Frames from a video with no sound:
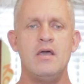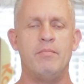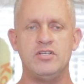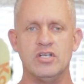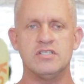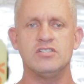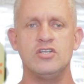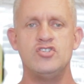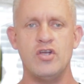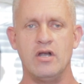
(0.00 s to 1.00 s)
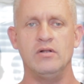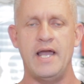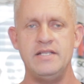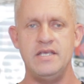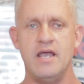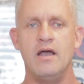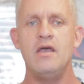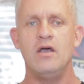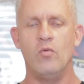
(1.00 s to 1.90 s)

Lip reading: But just as a general idea,